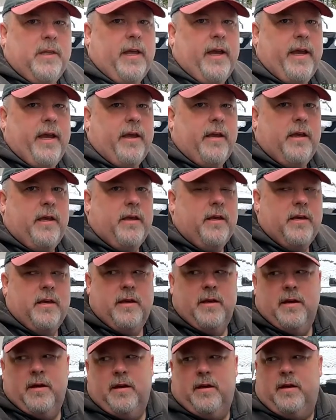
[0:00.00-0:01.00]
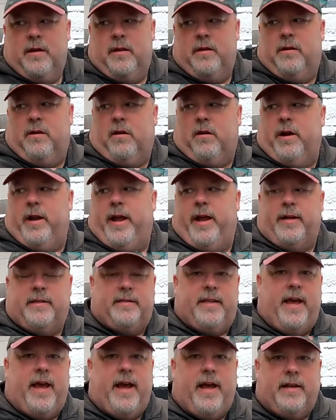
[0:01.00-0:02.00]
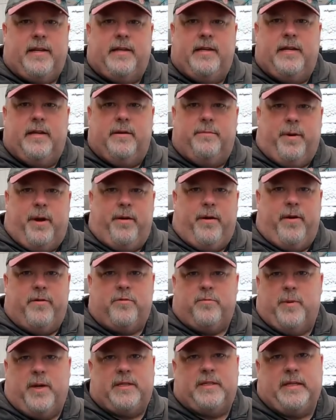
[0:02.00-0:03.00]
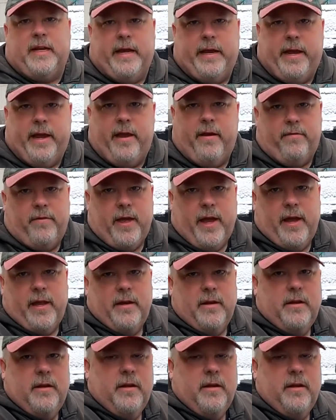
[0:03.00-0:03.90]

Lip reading: but The Dart has that, and my wife's Mustang have that.